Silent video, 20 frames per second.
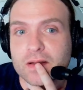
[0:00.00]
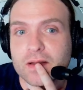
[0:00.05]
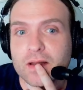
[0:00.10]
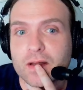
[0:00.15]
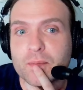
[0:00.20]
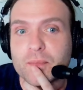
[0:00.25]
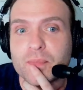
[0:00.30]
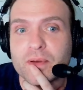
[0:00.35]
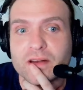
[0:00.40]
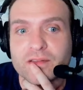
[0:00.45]
a
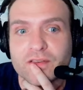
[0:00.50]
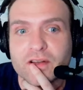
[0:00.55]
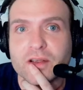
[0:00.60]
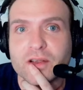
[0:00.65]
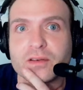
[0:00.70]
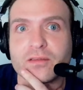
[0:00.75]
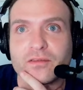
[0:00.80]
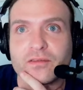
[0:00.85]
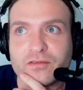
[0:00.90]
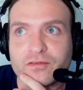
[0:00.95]
bit of a
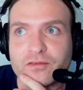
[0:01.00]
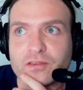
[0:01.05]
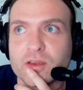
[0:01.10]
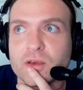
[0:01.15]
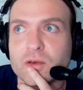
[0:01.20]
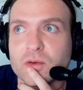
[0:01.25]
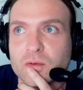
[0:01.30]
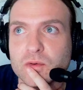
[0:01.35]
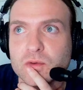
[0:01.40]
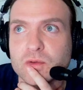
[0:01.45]

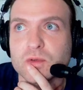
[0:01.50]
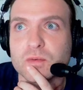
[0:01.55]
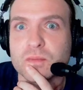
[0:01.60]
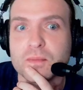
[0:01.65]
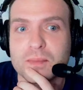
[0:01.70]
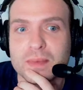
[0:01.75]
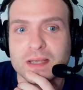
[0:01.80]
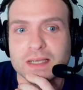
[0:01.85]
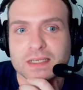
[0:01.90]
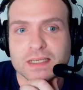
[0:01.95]
confused
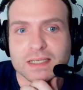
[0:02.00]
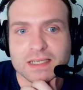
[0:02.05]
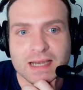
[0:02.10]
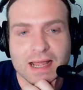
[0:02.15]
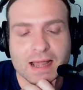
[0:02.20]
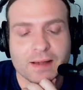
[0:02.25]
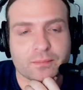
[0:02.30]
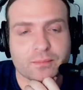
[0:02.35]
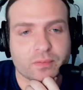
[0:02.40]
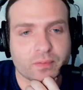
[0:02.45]

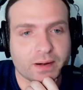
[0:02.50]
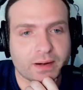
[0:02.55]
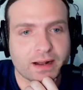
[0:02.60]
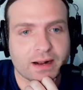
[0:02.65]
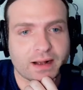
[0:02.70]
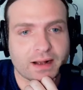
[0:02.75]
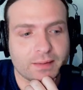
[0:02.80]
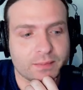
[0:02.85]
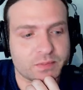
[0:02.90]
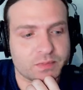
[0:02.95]
misstep when
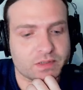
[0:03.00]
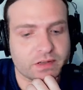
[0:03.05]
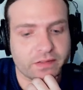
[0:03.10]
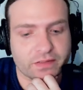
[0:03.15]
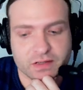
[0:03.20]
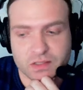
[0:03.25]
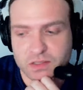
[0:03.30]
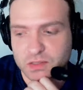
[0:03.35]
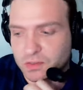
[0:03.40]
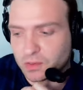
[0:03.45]
it comes to
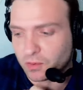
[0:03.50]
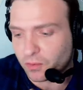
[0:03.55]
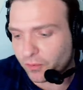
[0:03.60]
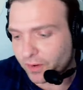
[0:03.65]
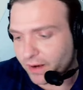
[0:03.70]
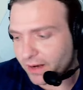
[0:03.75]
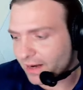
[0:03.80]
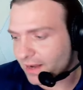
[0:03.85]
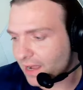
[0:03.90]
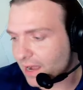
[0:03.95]
this story.